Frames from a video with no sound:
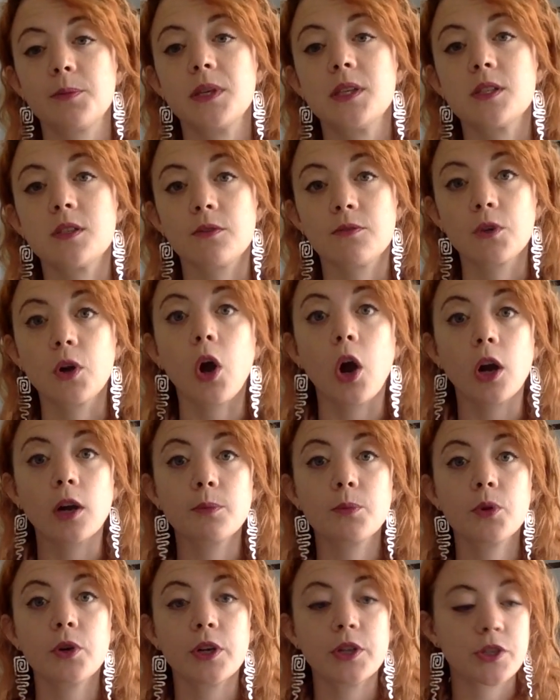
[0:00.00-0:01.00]
piece of
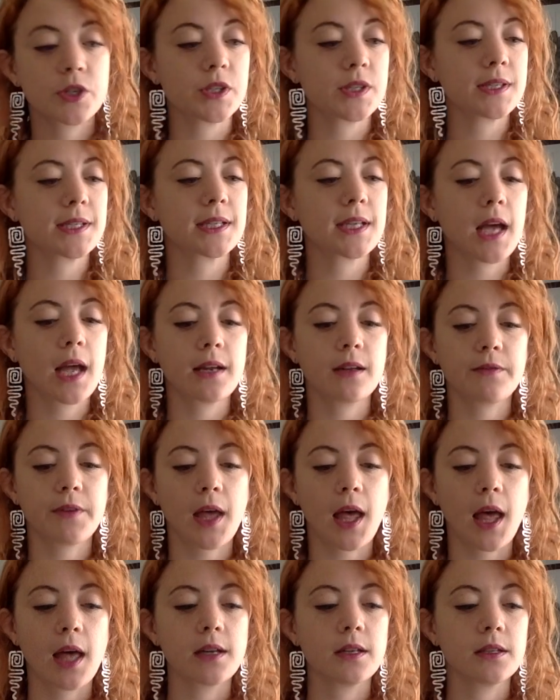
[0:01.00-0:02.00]
cardboard just to kind of
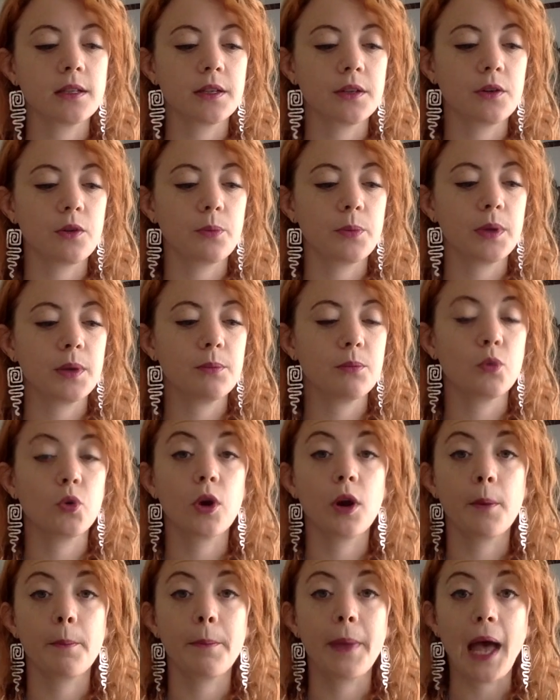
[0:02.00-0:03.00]
add a little bit
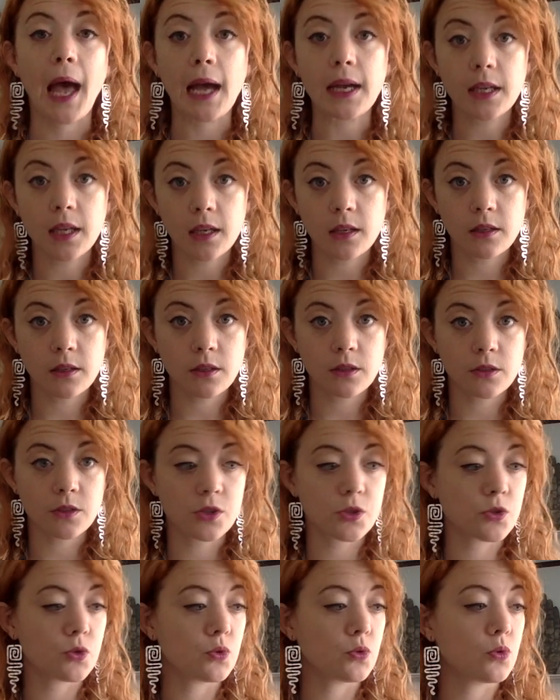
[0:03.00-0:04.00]
more backing
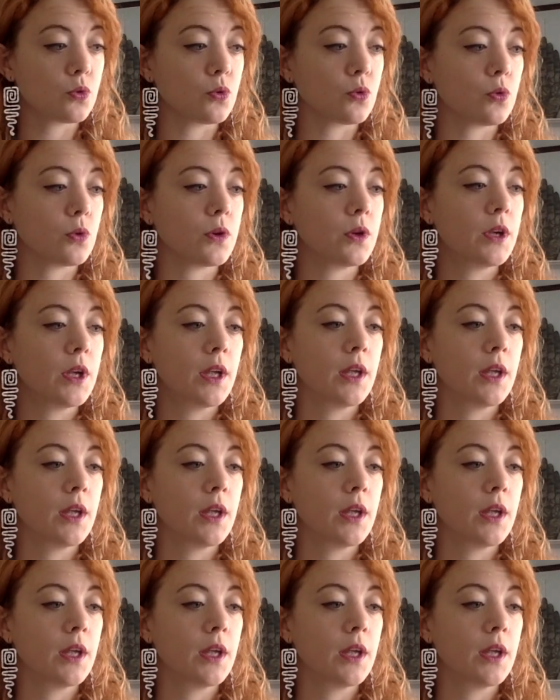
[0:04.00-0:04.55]
to